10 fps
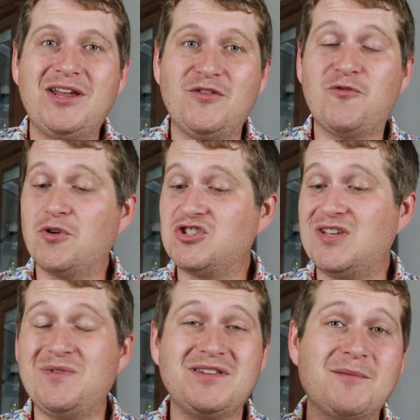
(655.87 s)
And
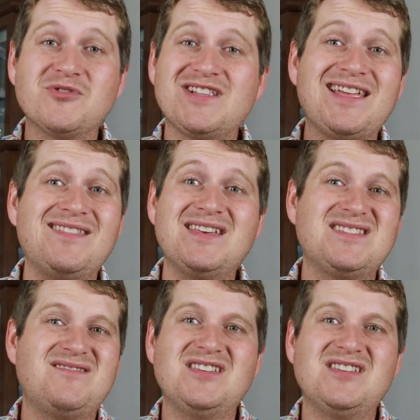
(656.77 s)
unfortunately, with numbers like this,